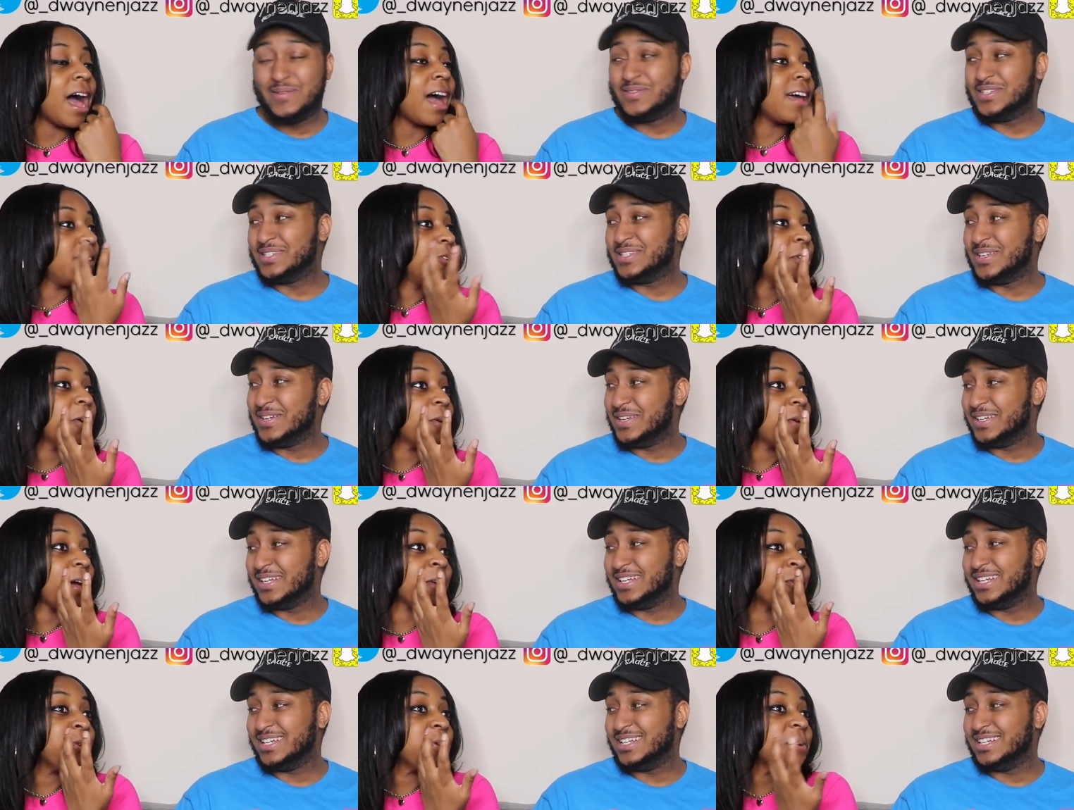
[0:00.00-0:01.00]

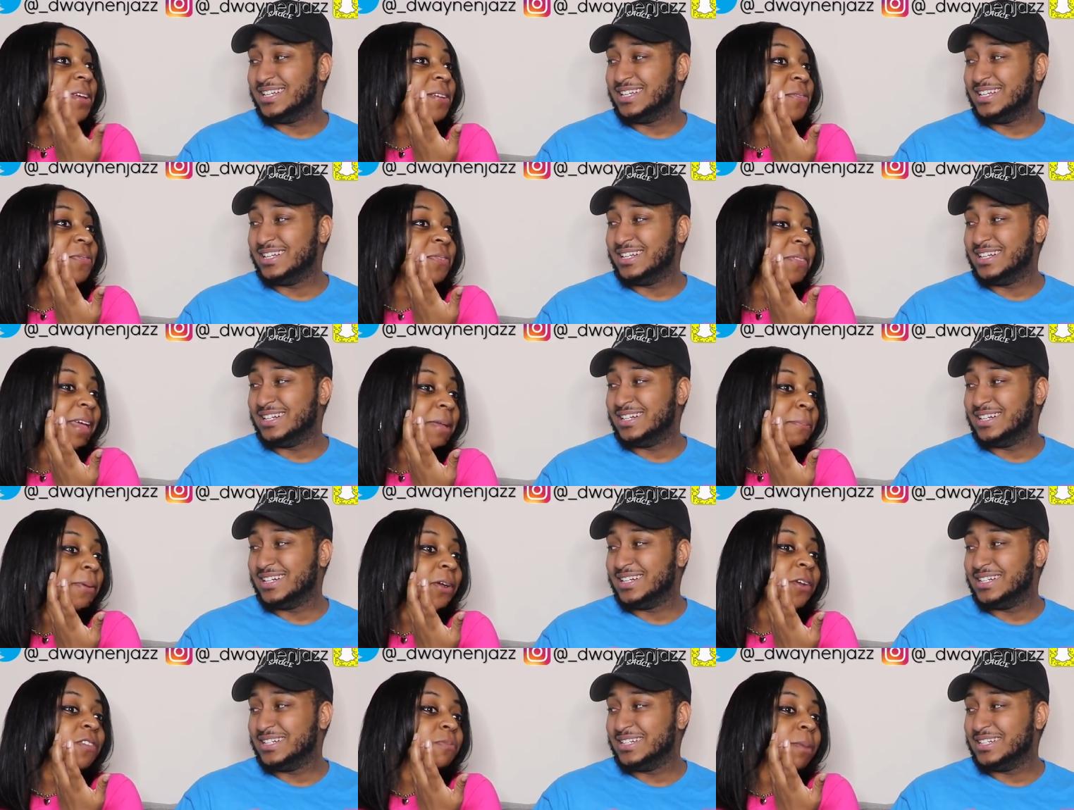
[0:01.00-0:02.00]
Speaker 1: I don't know if like
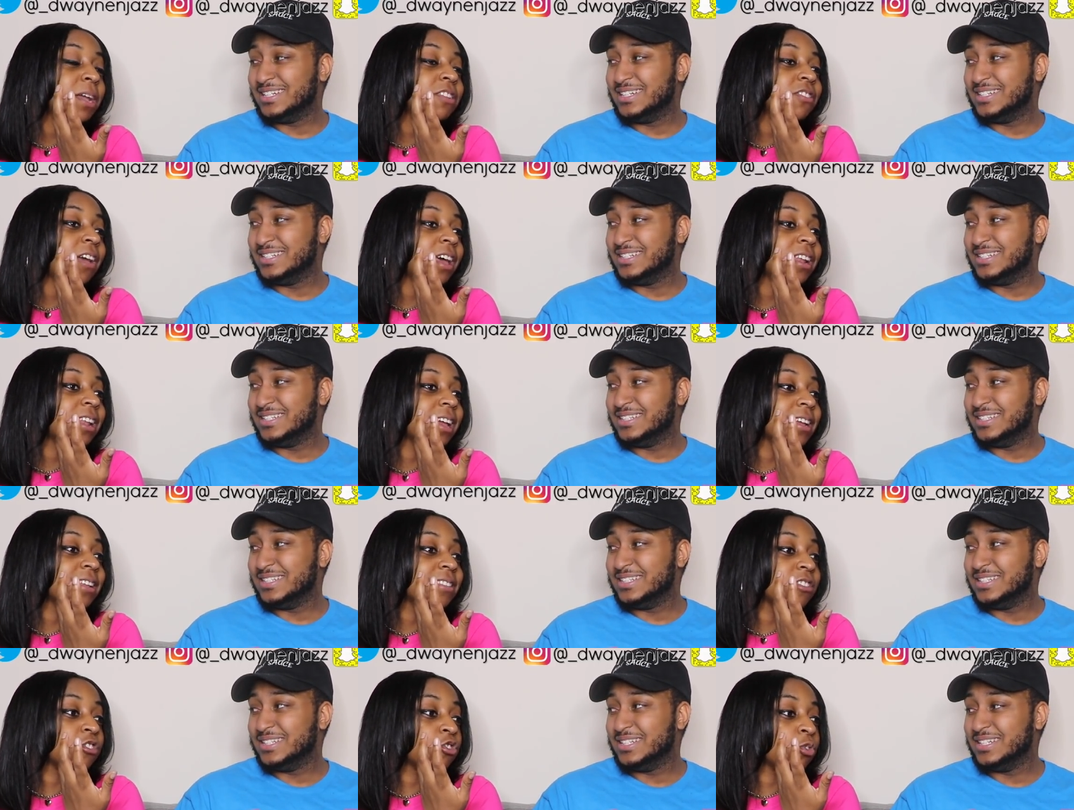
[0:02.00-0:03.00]
Beerus might try to
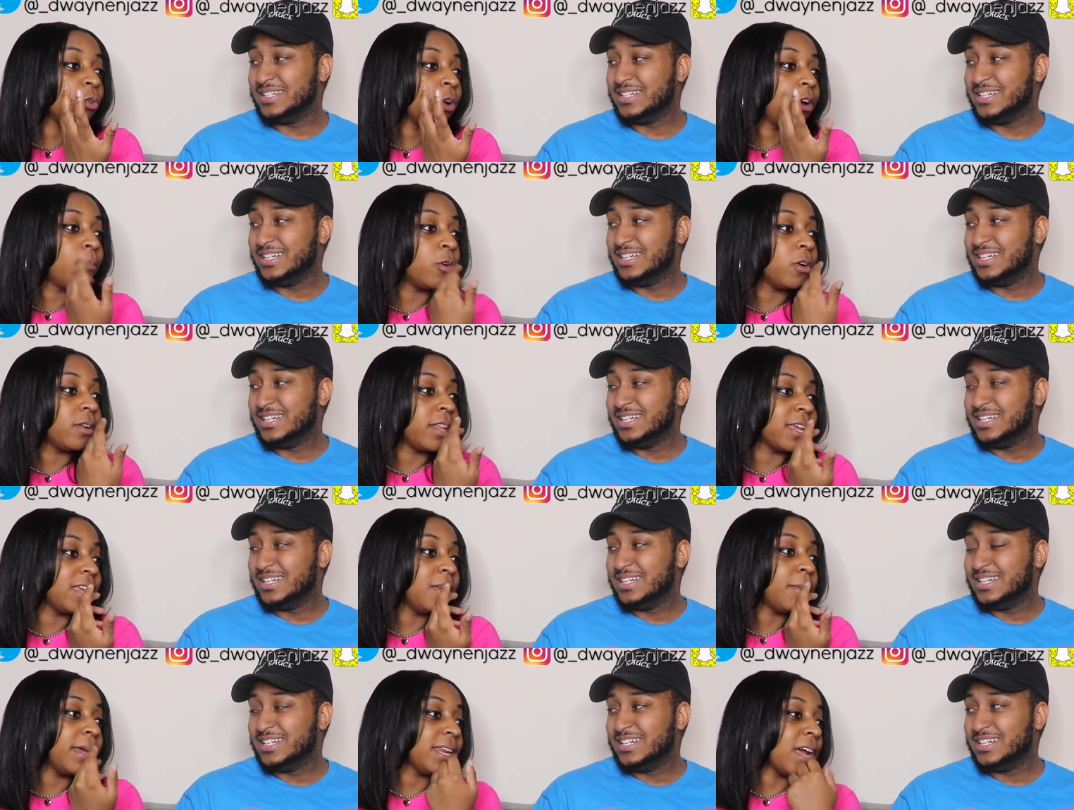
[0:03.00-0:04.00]
like destroy him, or like
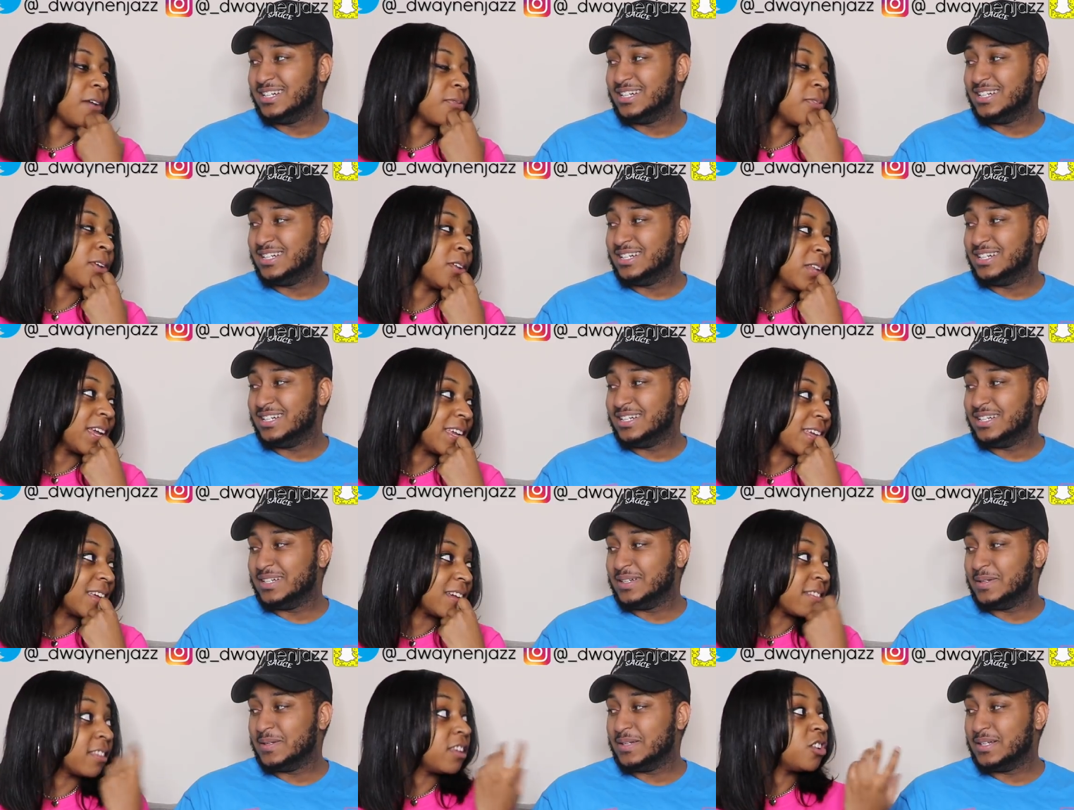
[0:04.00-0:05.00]
he might not feel like
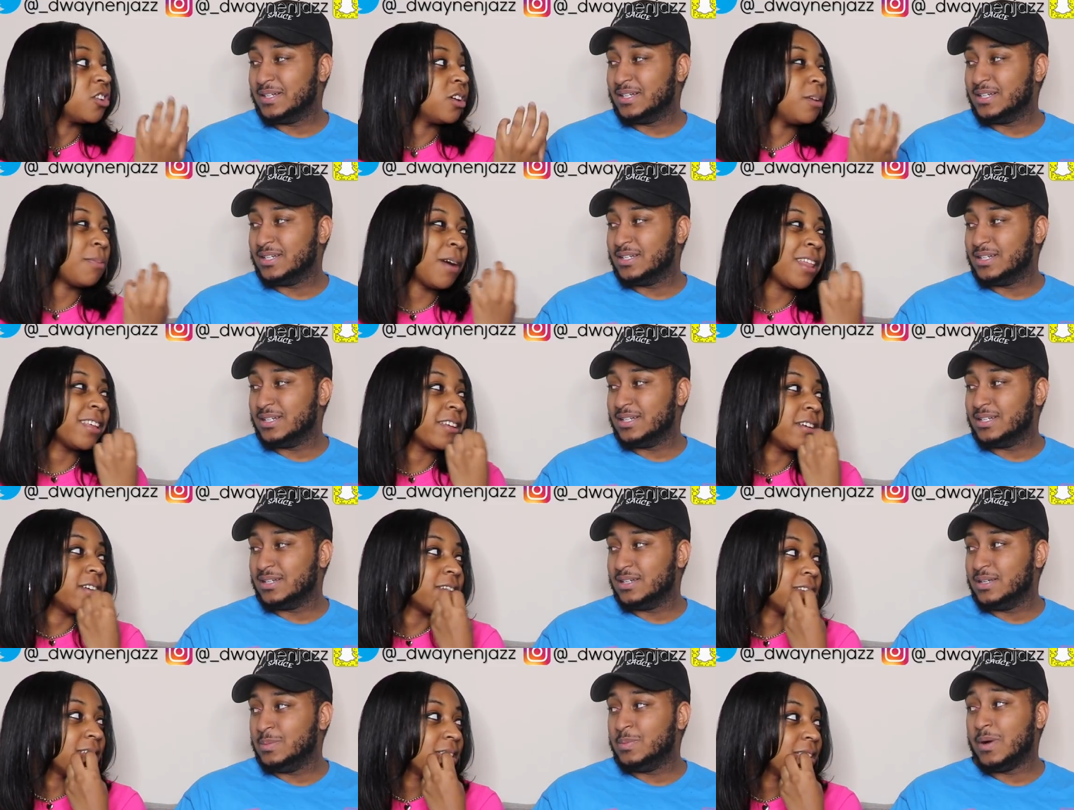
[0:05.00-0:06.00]
it, because he could. He probably
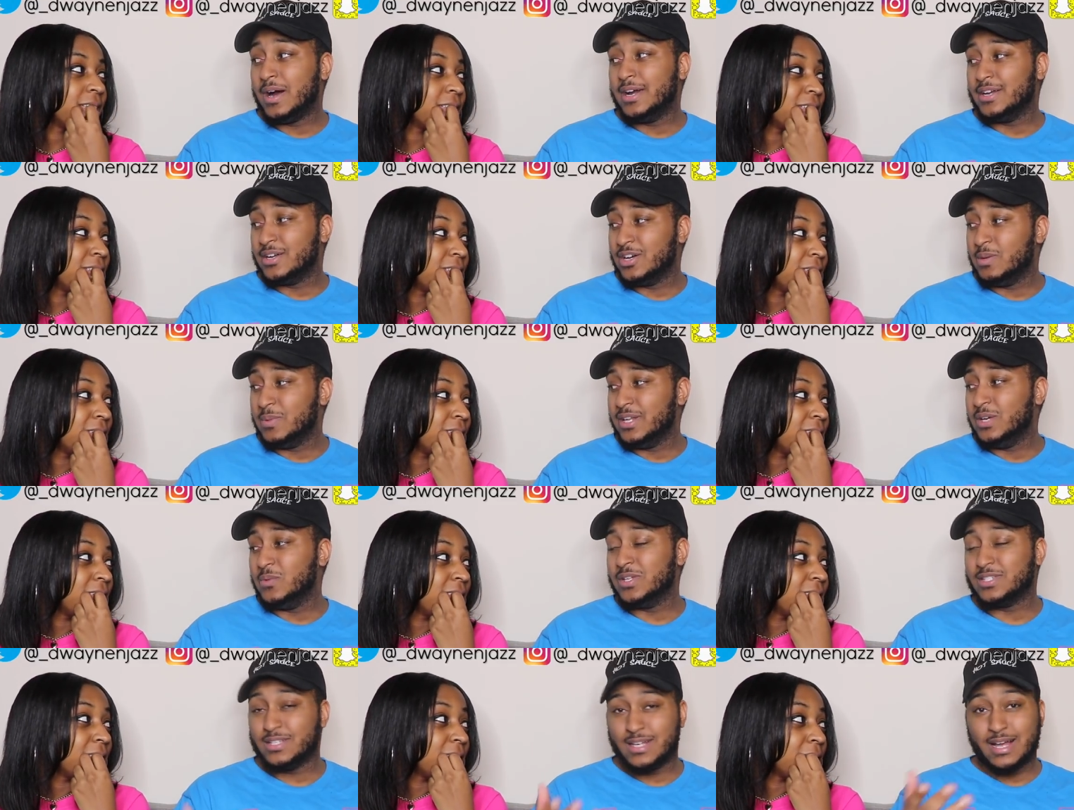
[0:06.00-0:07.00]
could.
Speaker 2: He probably could, but he
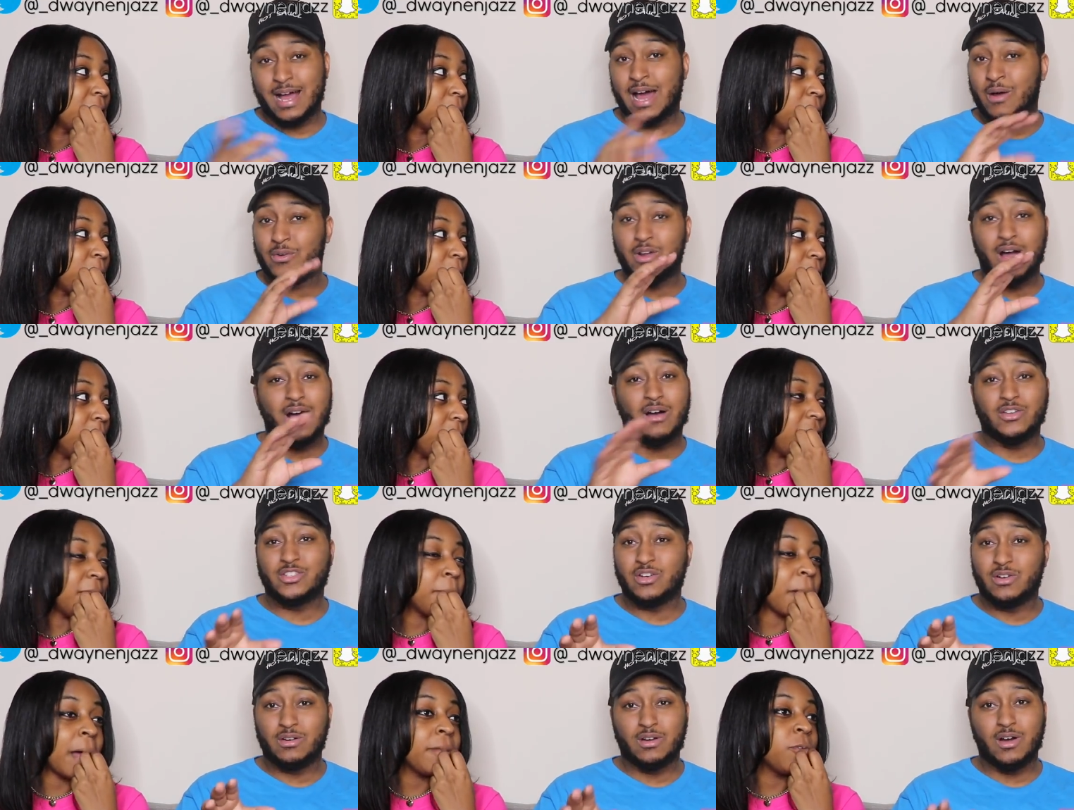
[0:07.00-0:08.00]
wants to. I don't know how. But
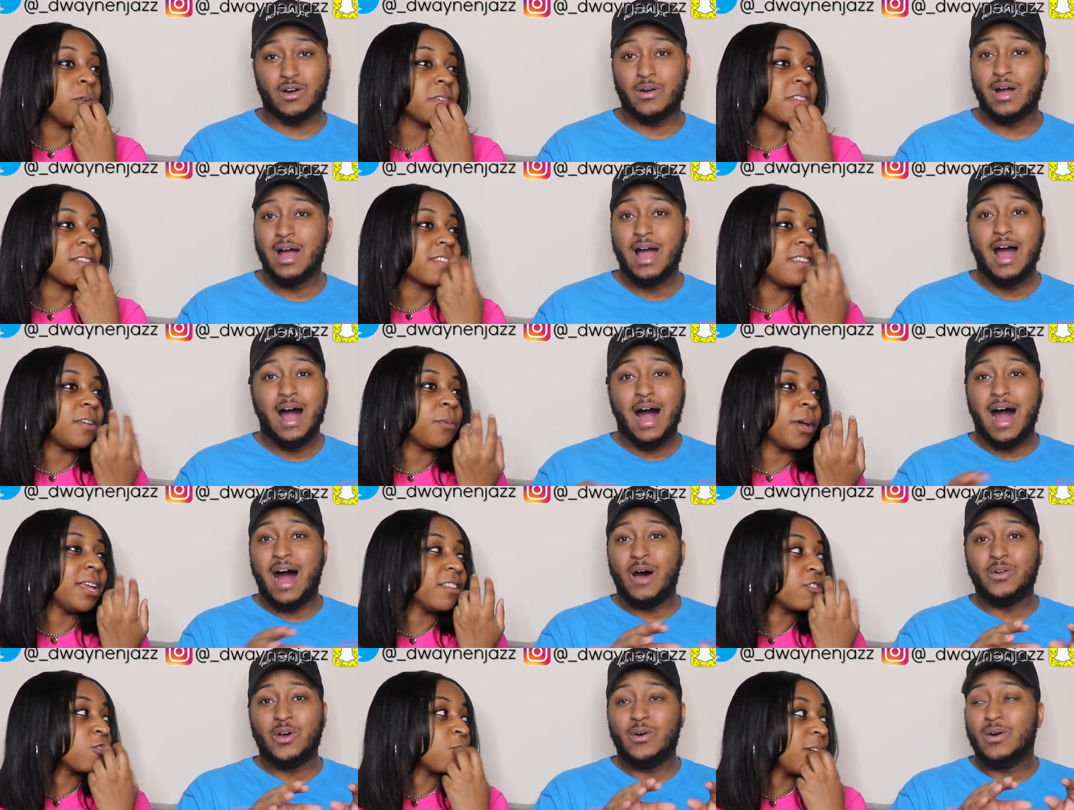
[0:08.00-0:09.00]
he probably wants to see
Speaker 1: what his